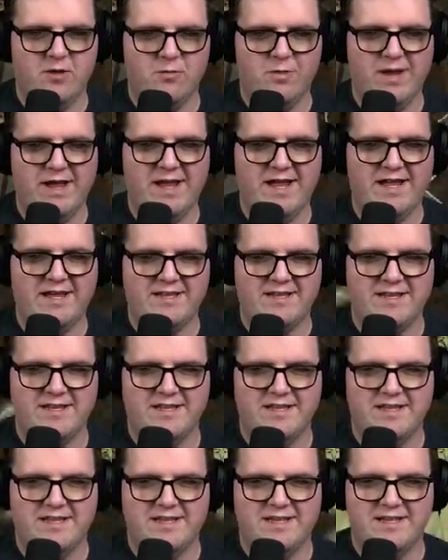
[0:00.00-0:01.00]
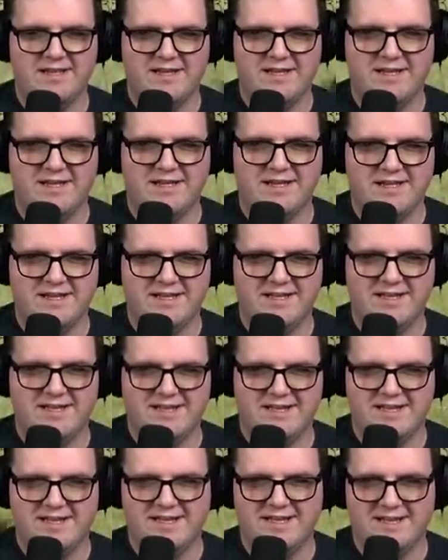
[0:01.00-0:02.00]
Wade. All the time we were giving him the business, you
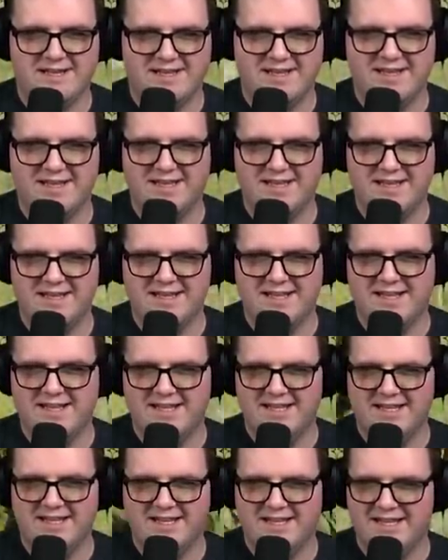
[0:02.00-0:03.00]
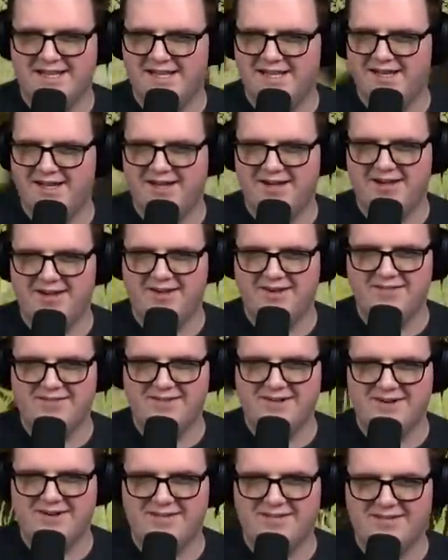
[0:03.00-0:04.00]
didn't show him the inventions you made. Oh, uh,
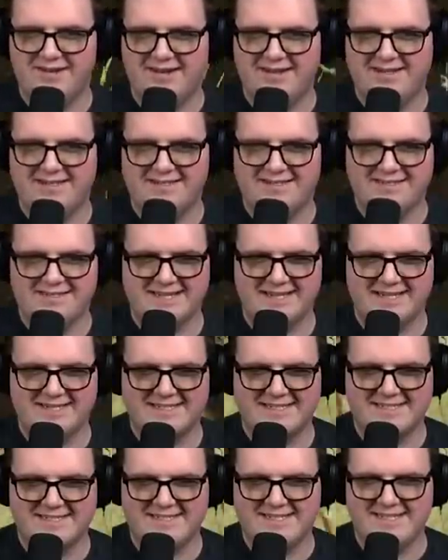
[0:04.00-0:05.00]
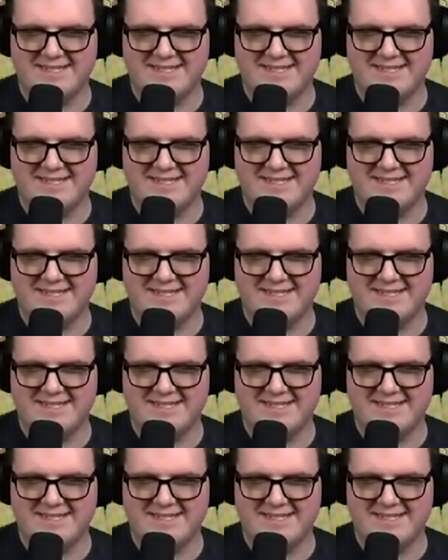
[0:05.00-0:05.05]
well, Wade doesn't get to see the